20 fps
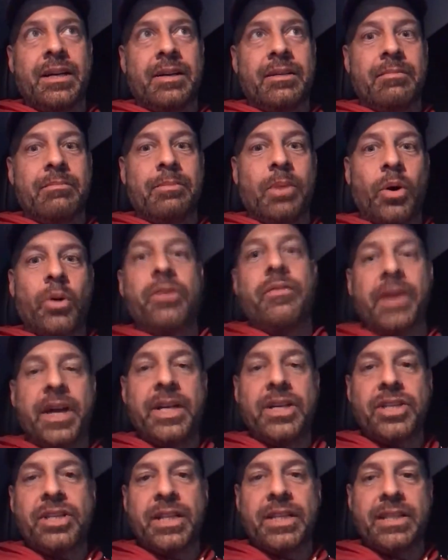
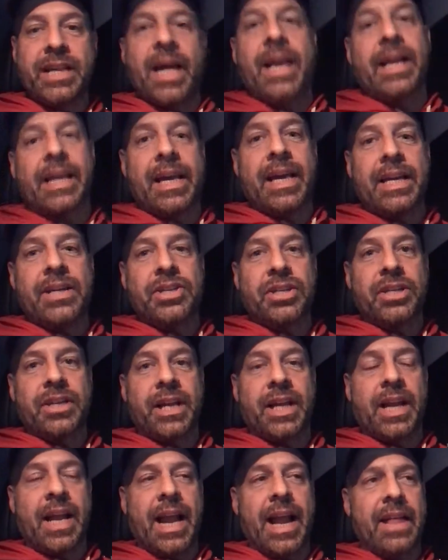motivation and dedication.
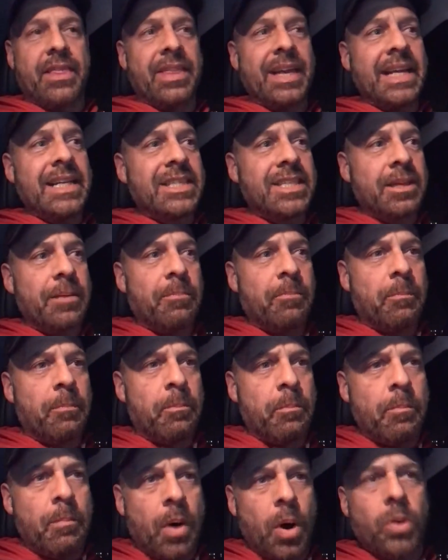And, and I think it's the
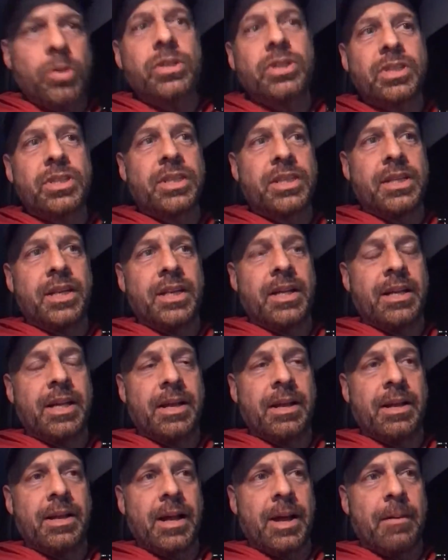most,
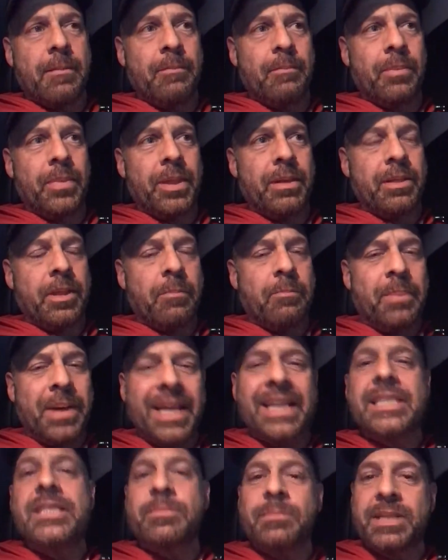the
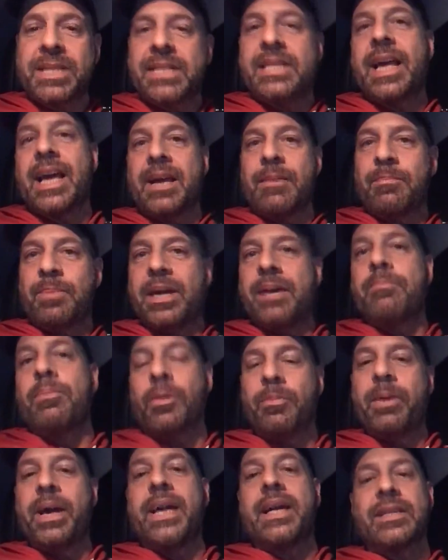biggest mistake
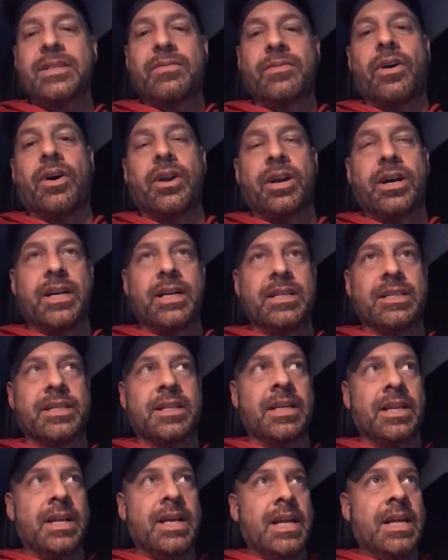people make as far
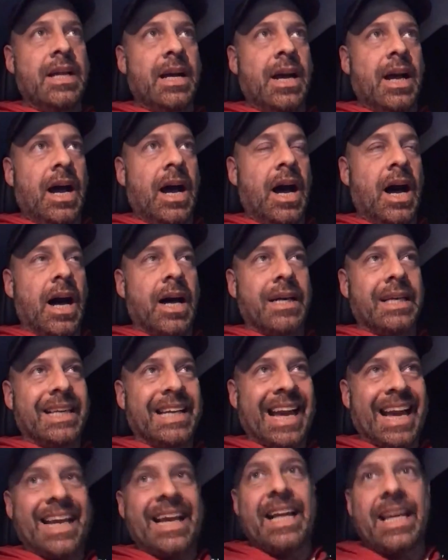as uh,
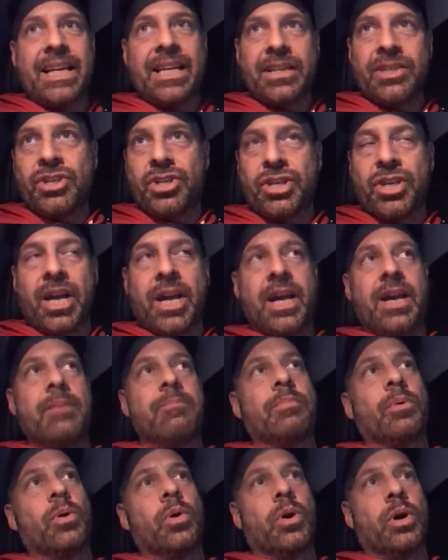getting in
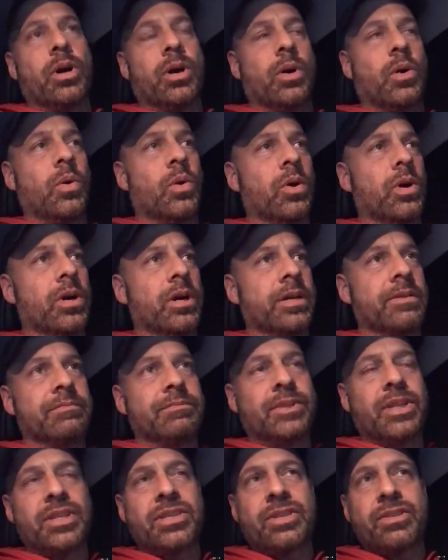shape or, or
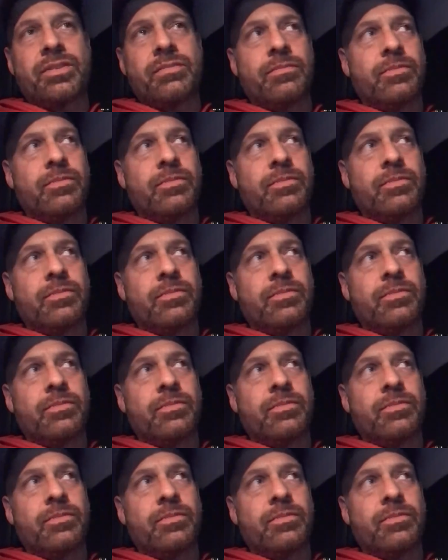just